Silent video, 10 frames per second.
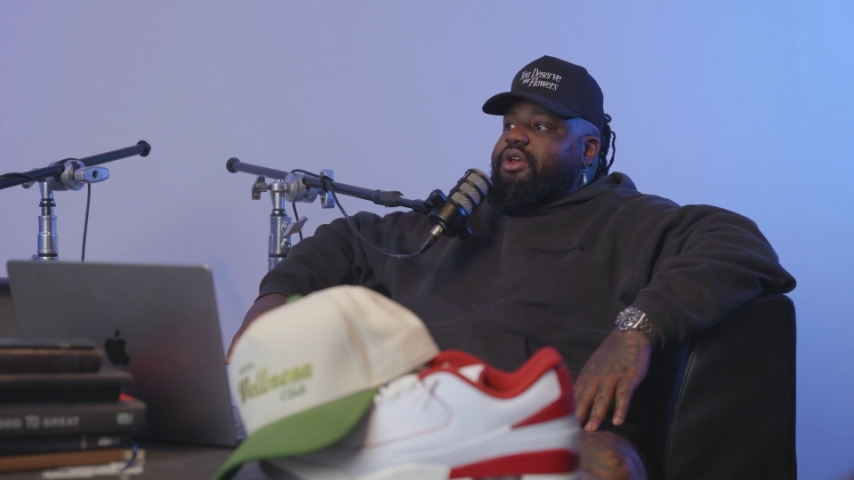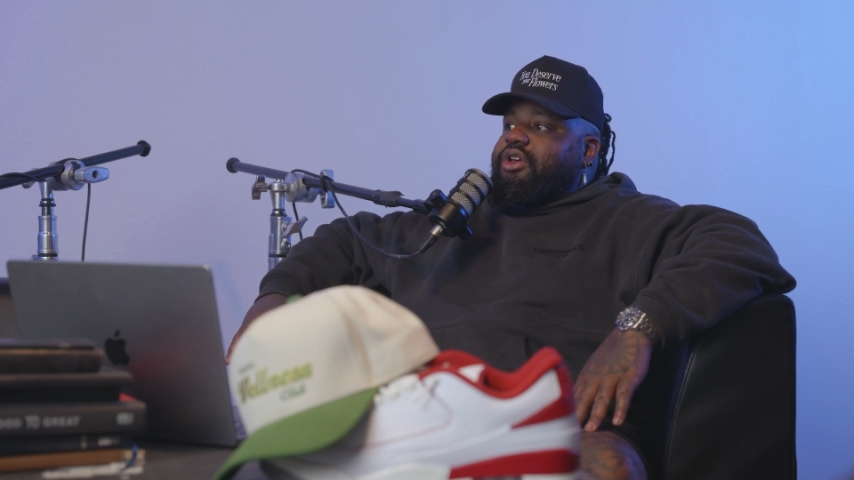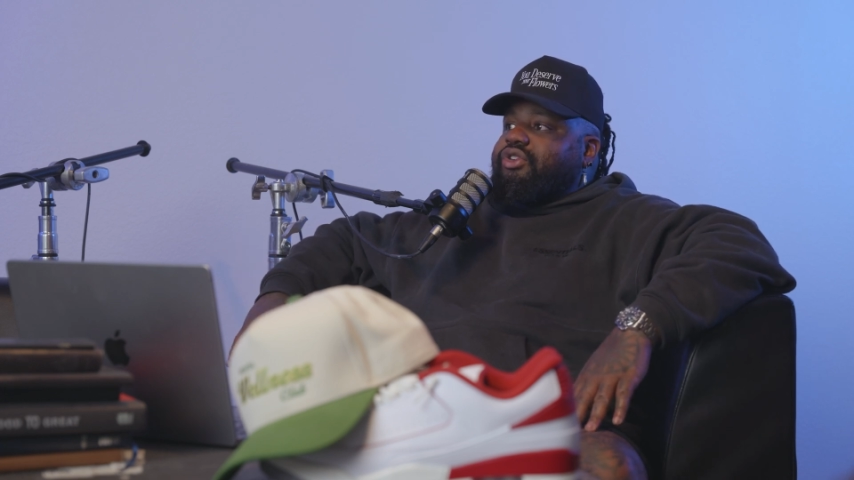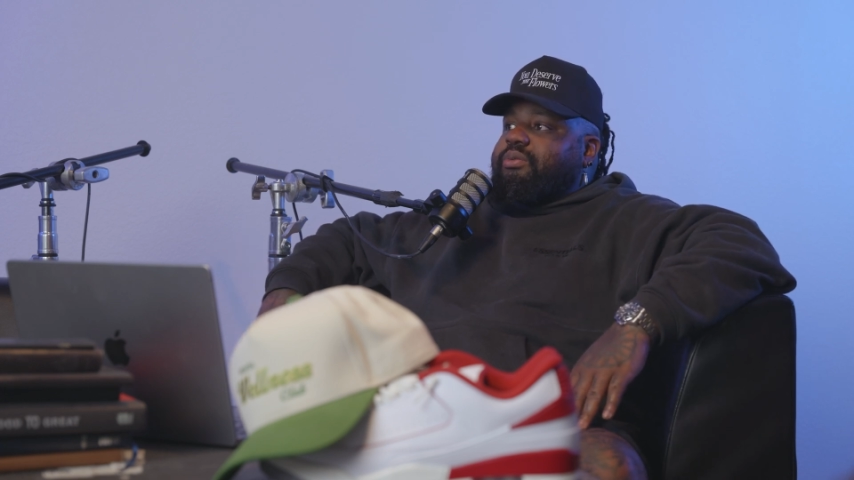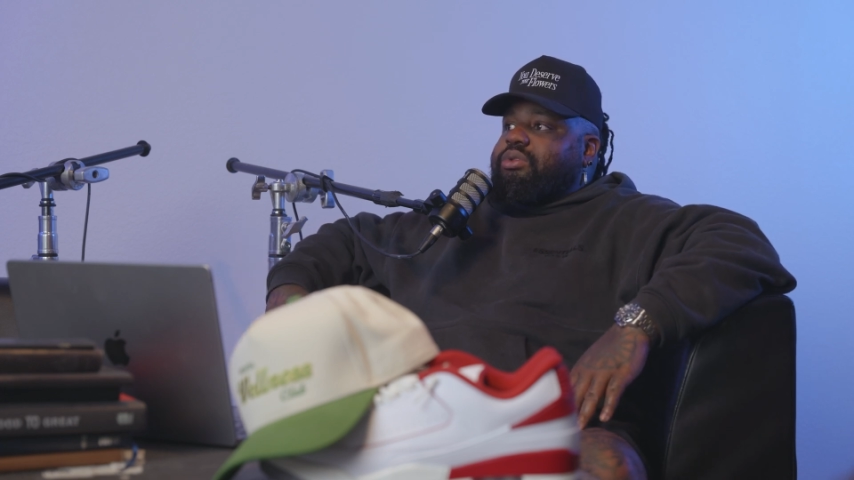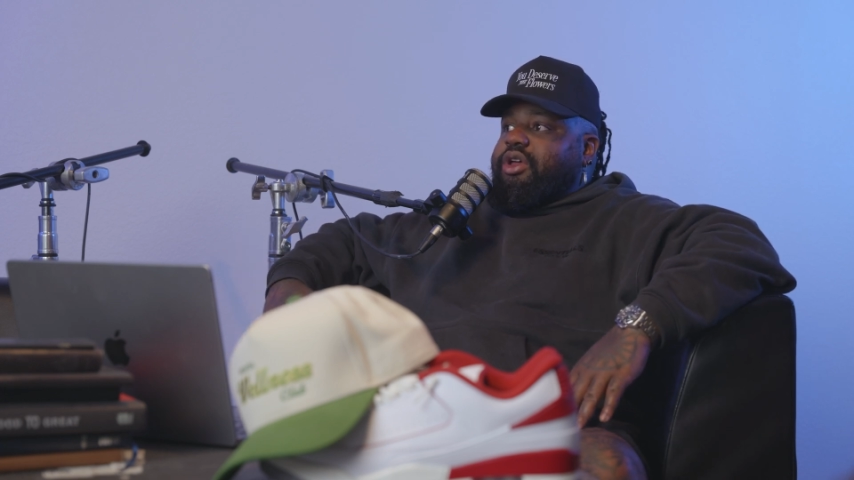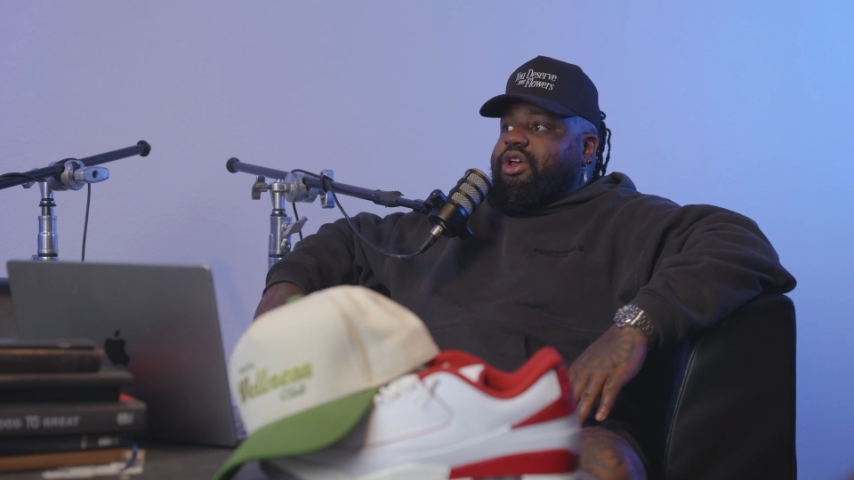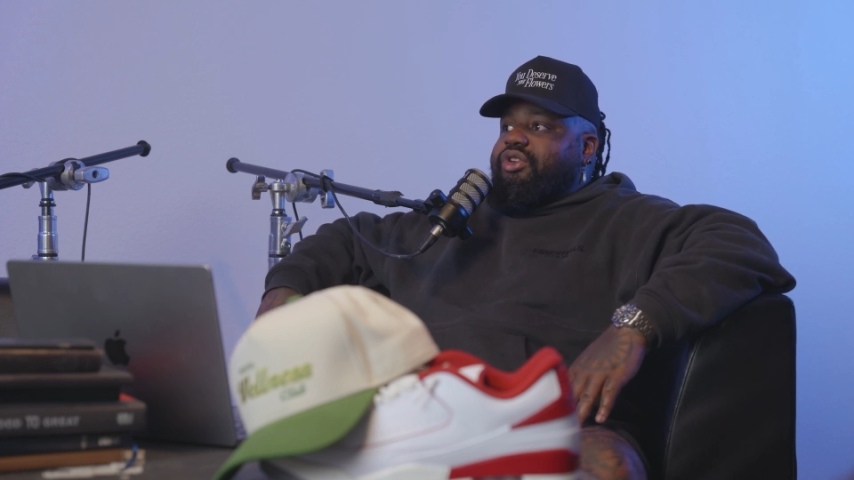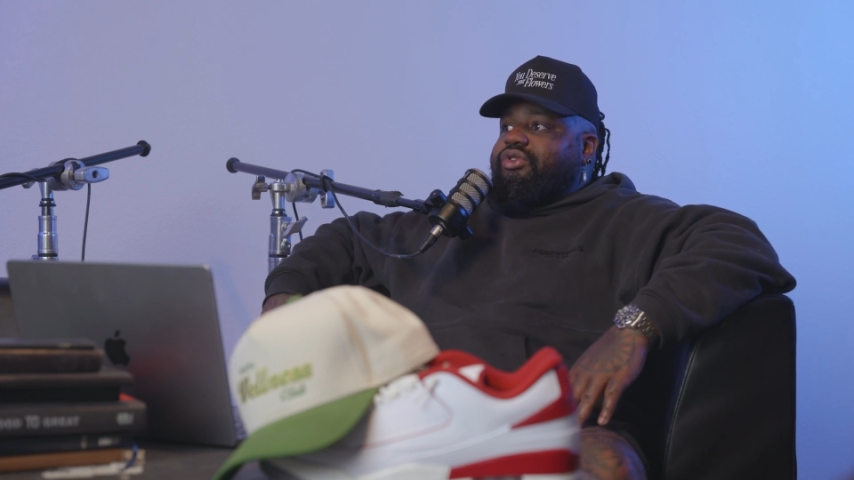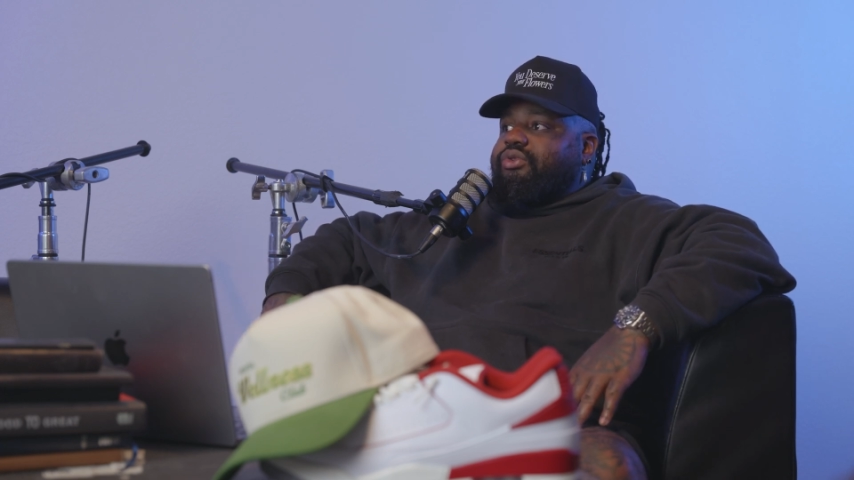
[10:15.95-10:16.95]
is a
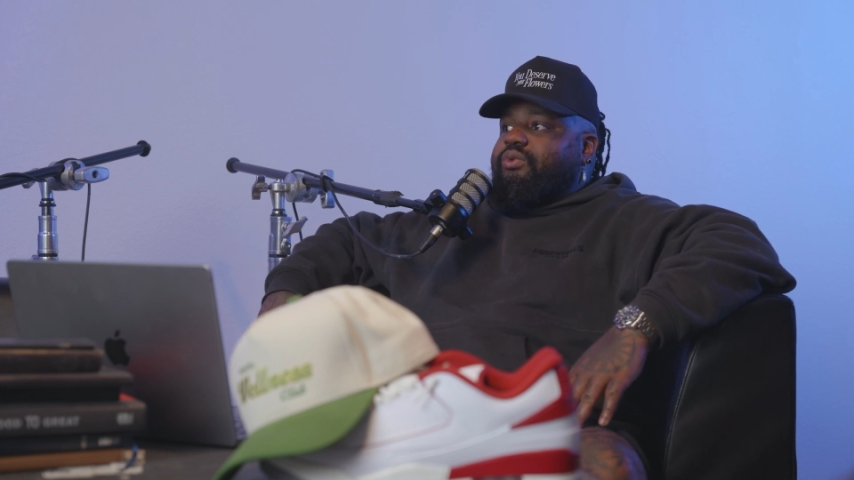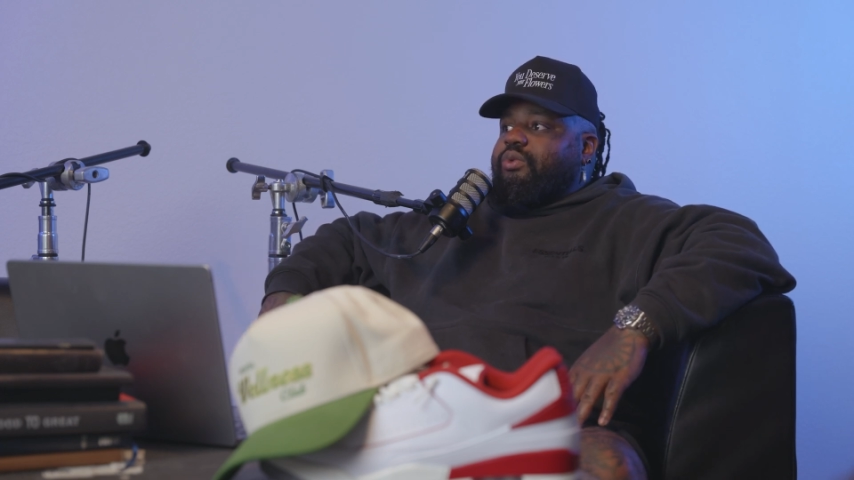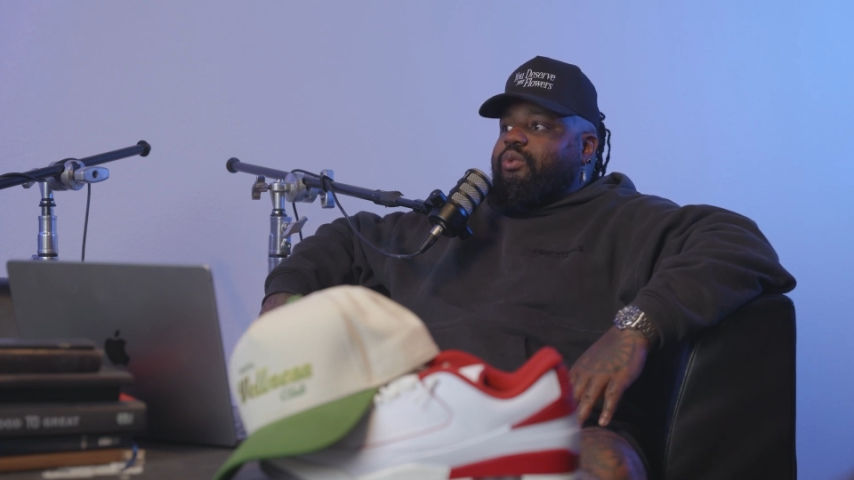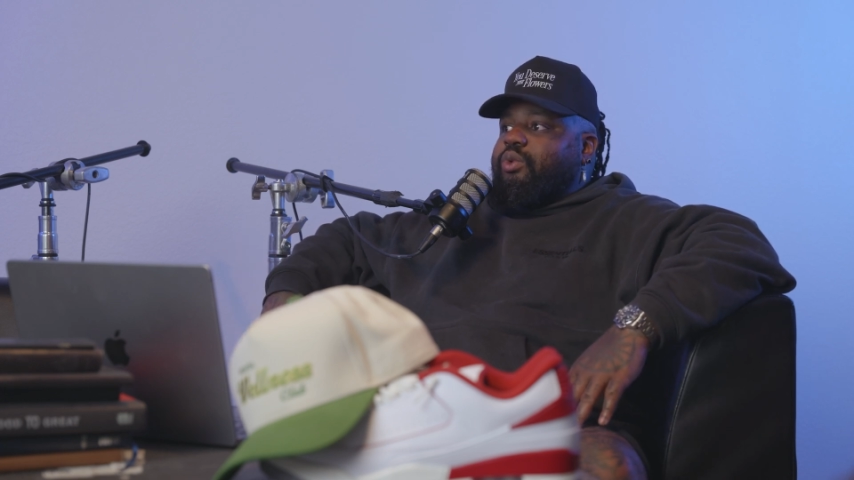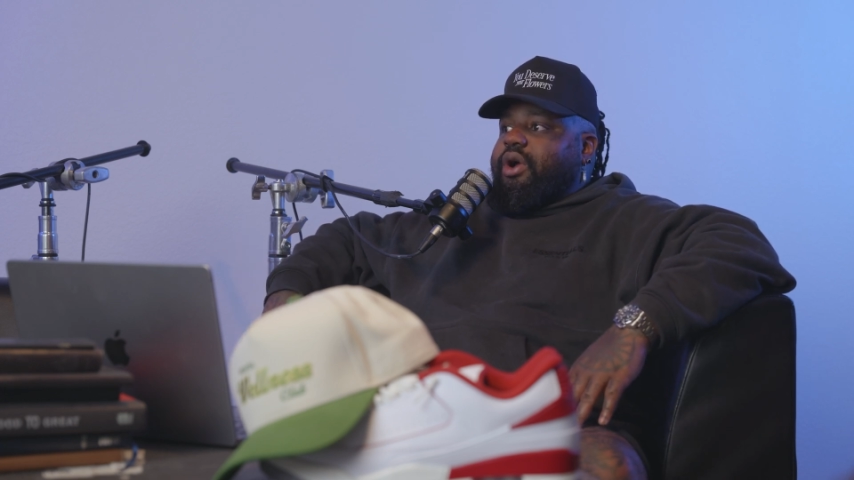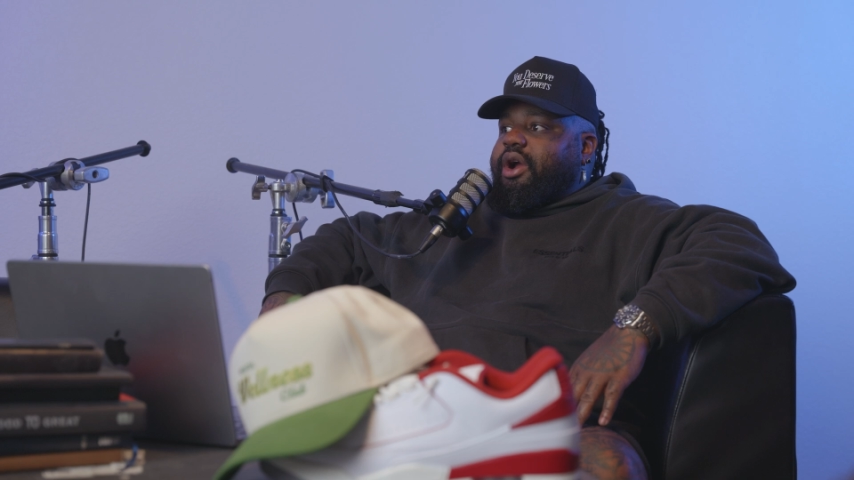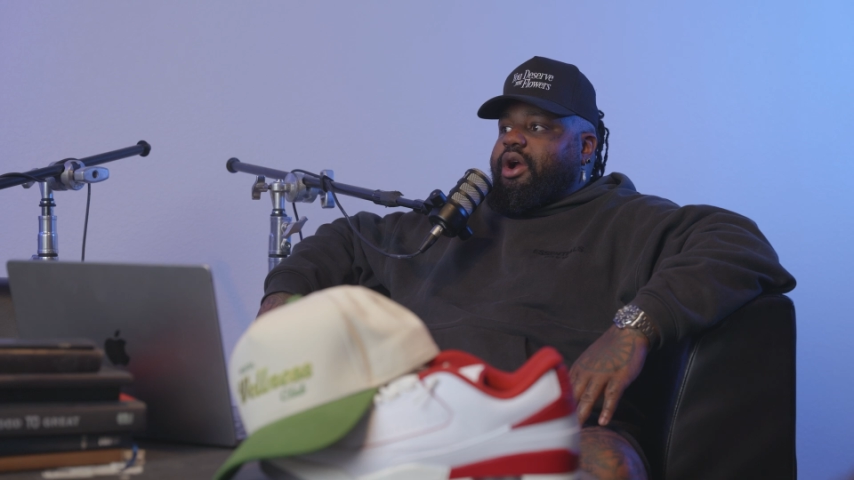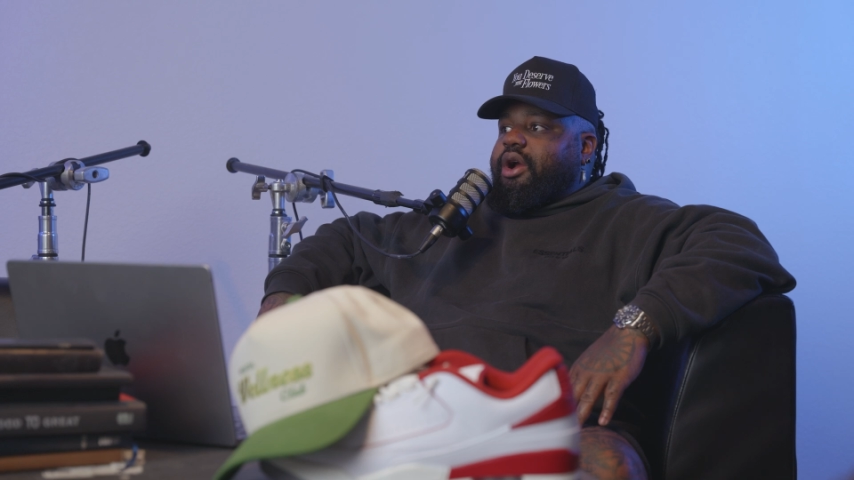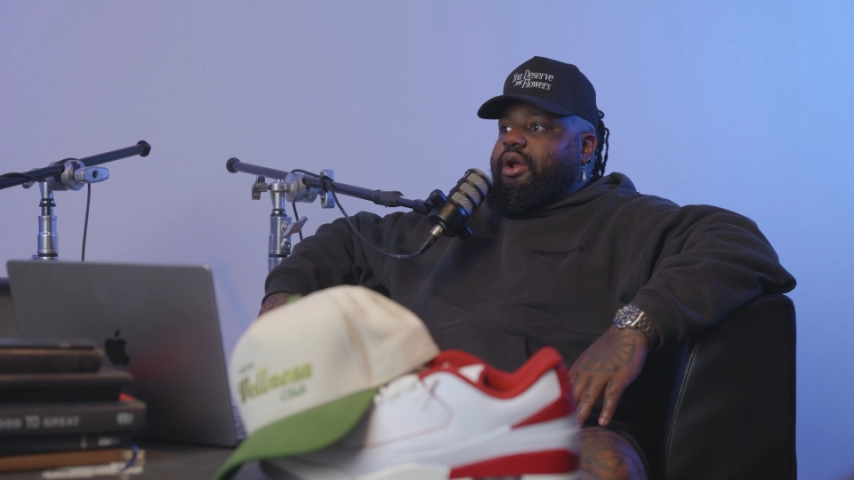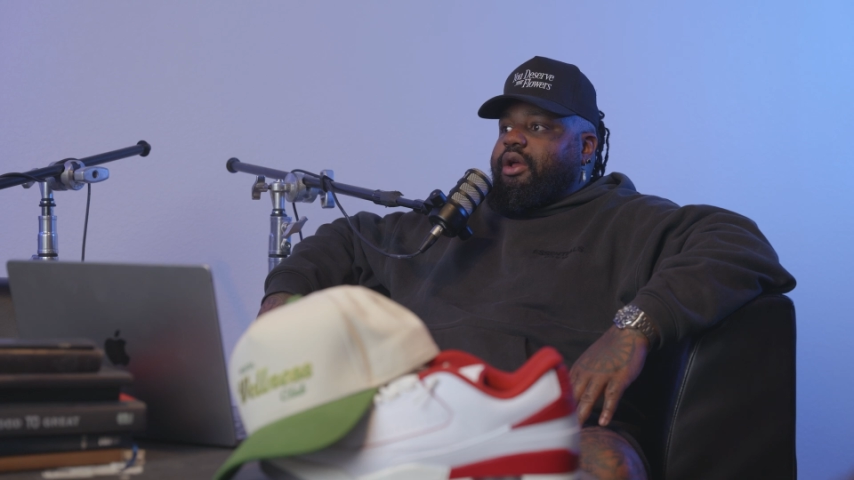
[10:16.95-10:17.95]
place
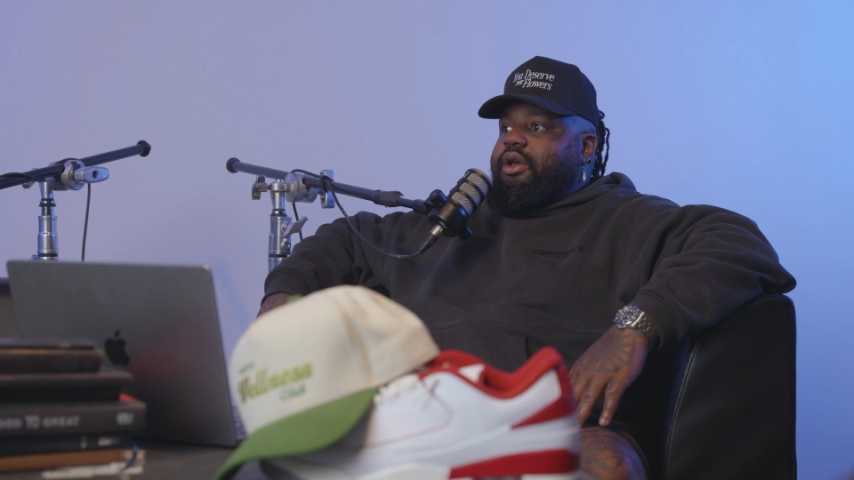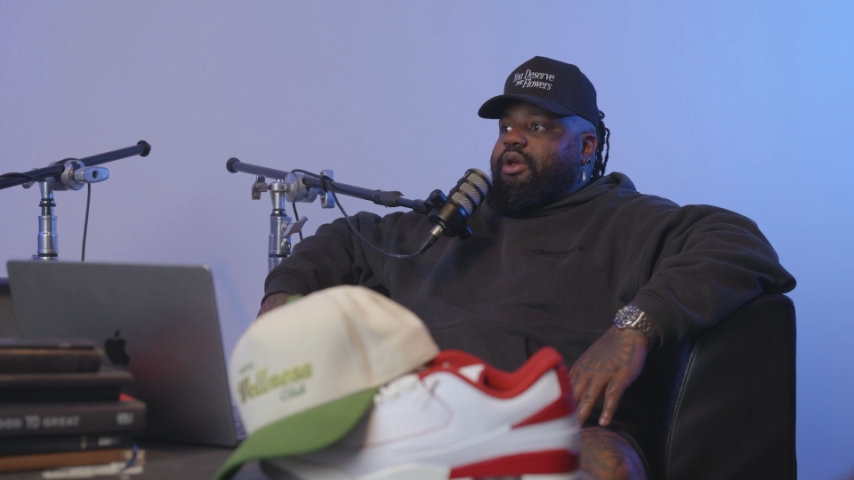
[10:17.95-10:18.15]
where